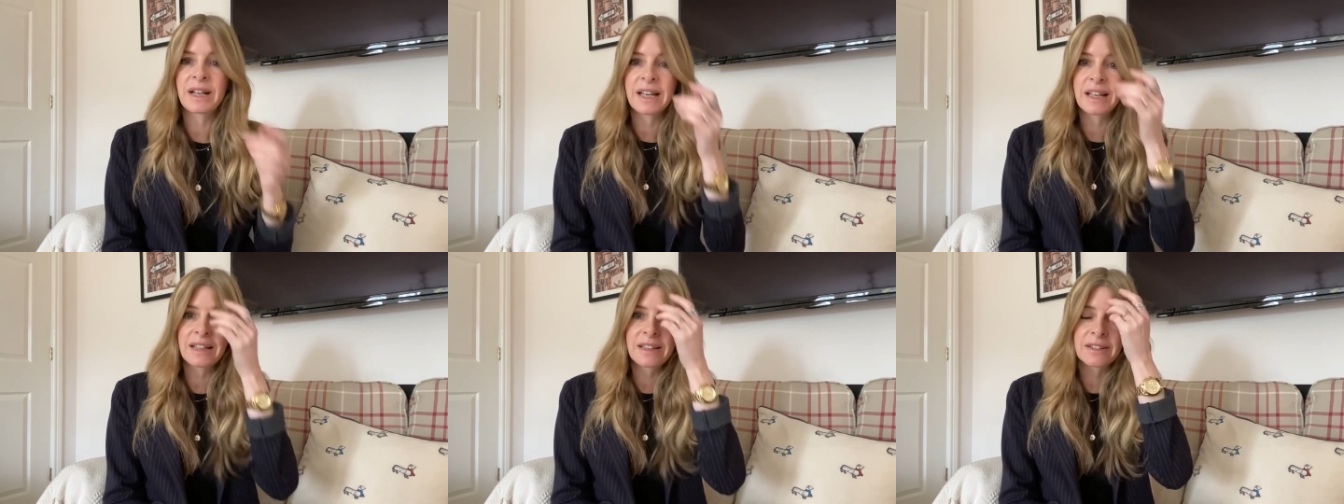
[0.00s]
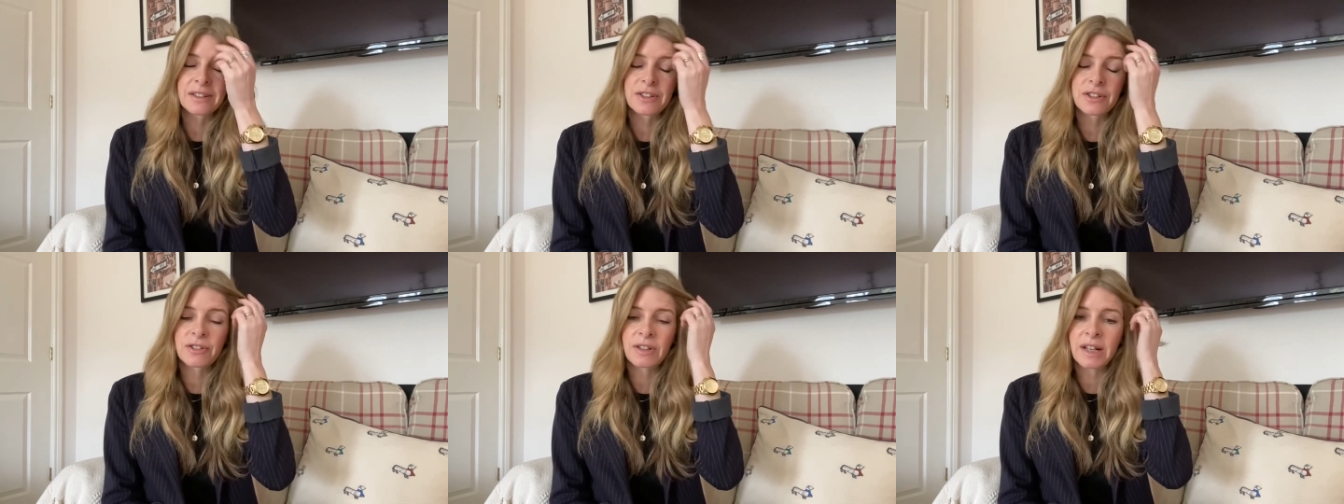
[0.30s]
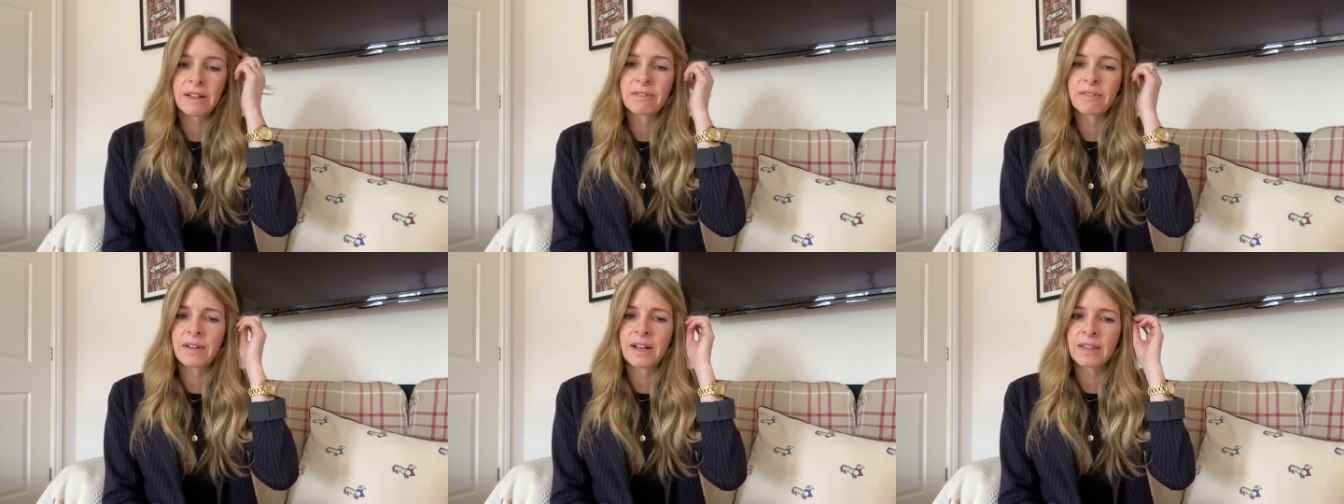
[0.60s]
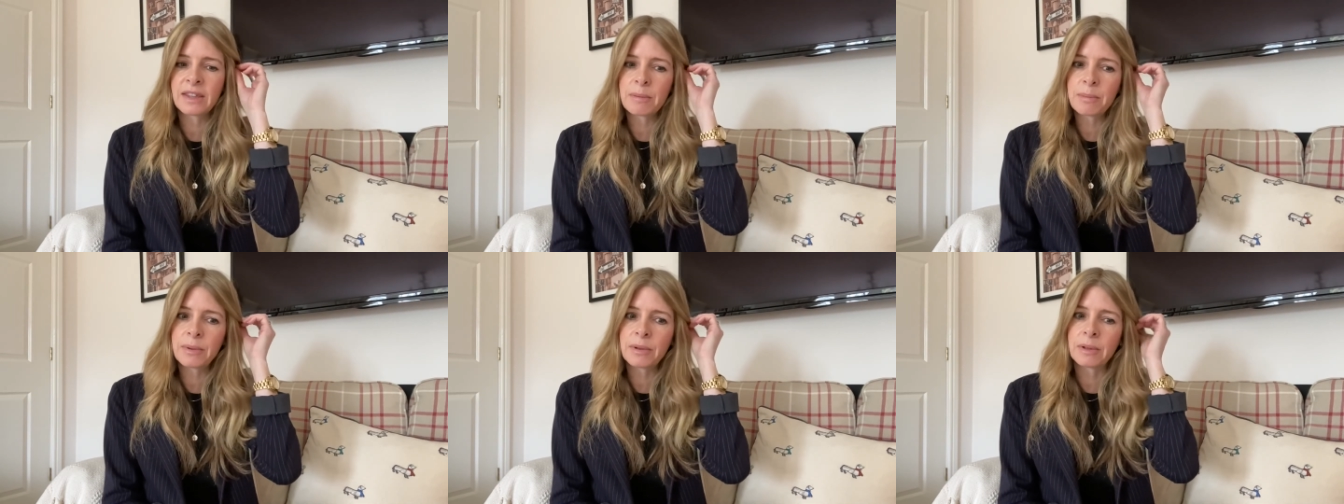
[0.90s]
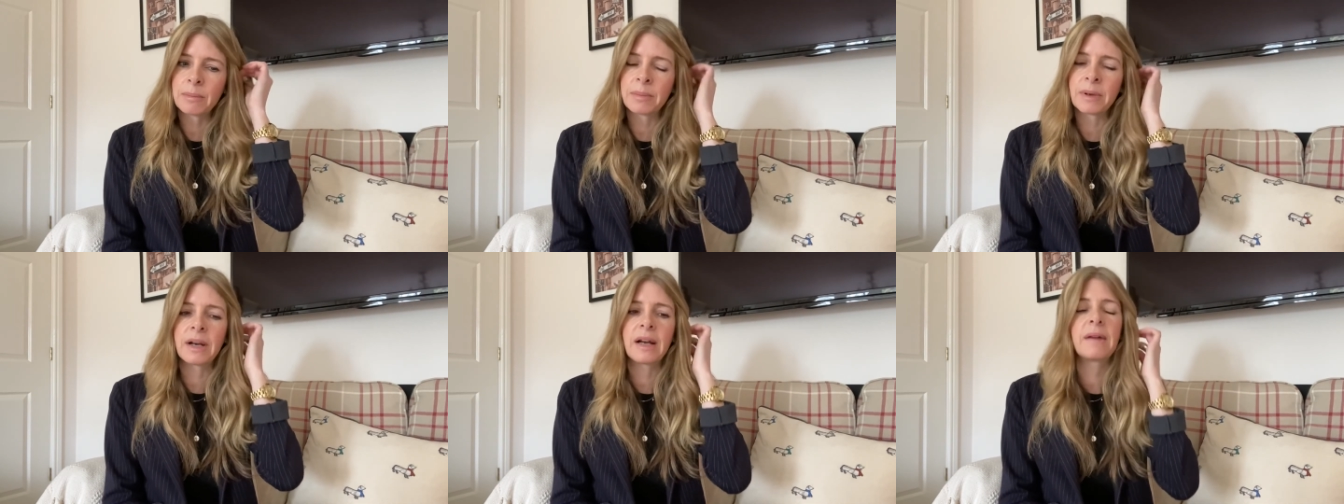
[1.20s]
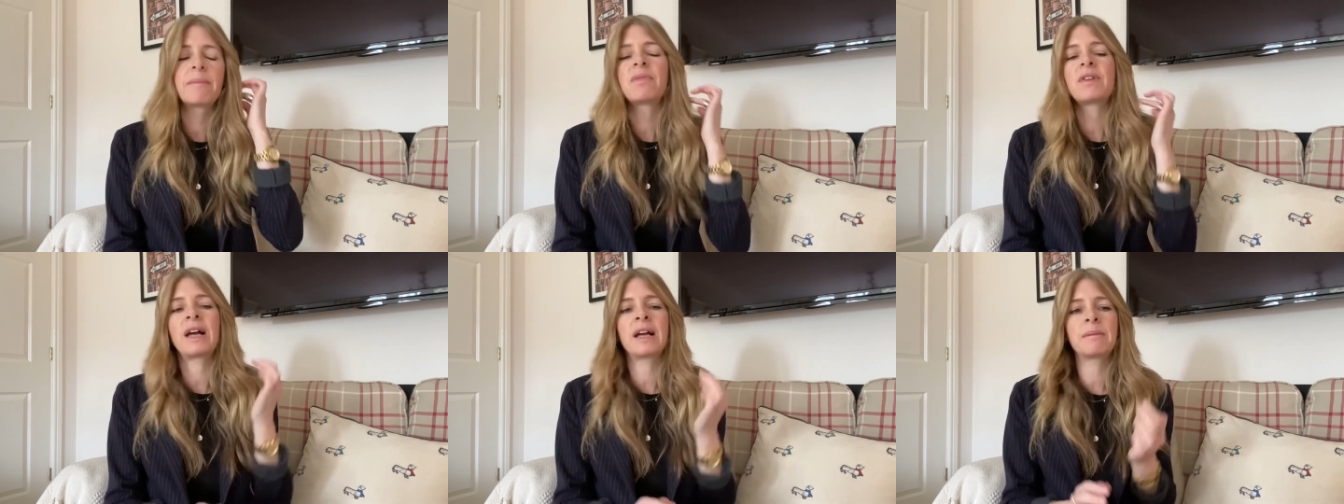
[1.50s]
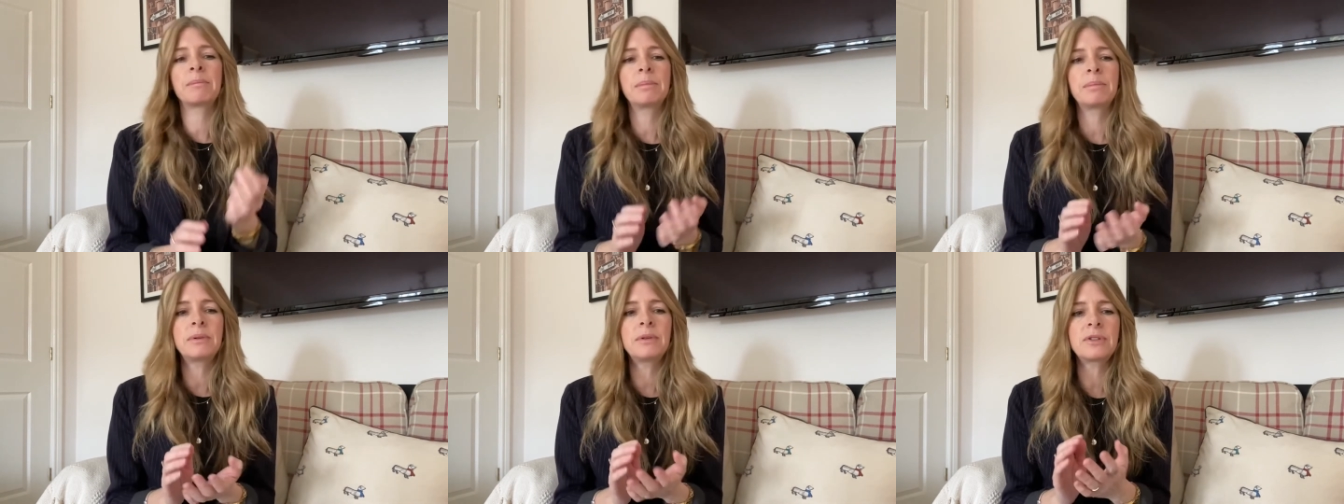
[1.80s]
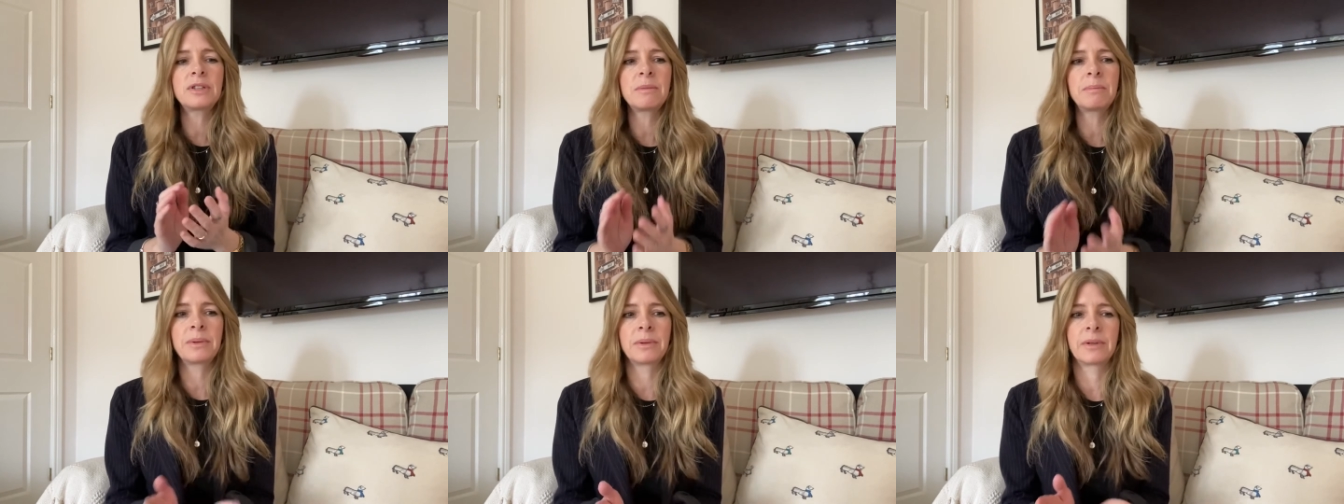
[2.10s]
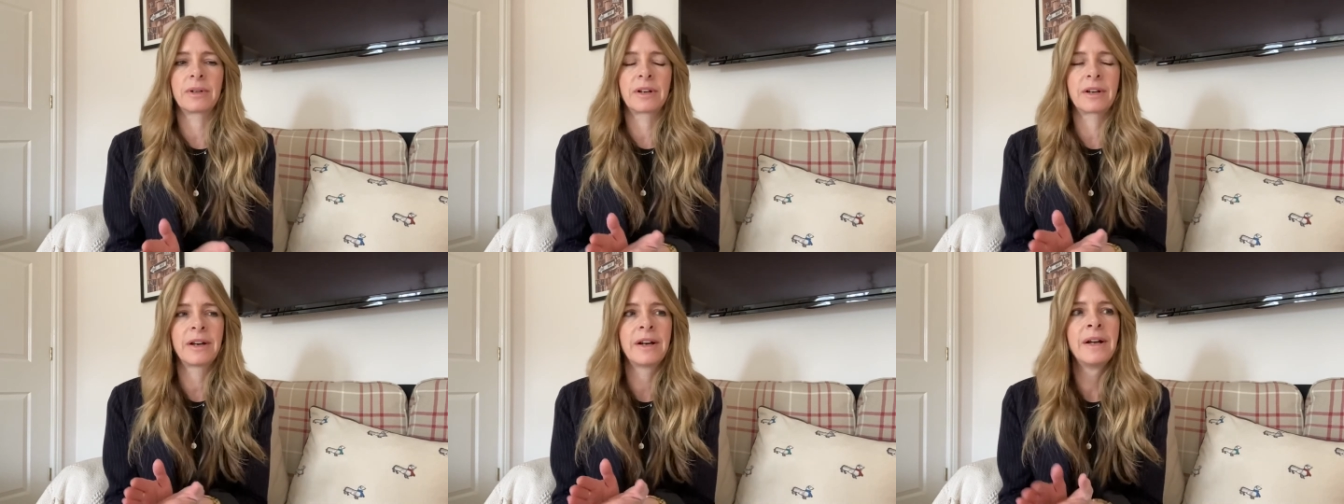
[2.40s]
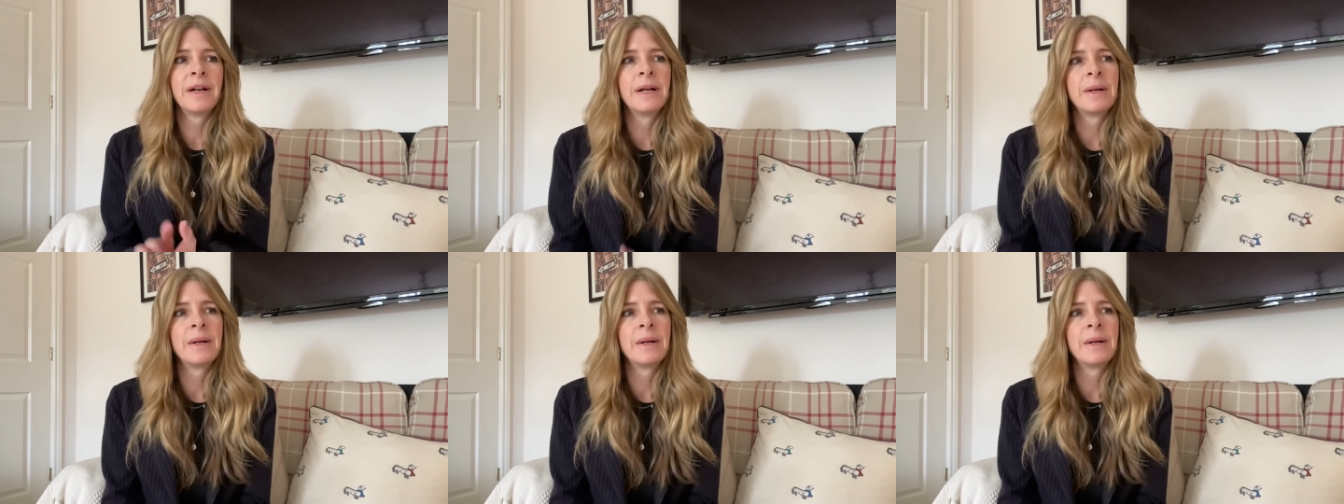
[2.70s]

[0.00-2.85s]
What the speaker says: Kindle to try and find the book, but I bought a book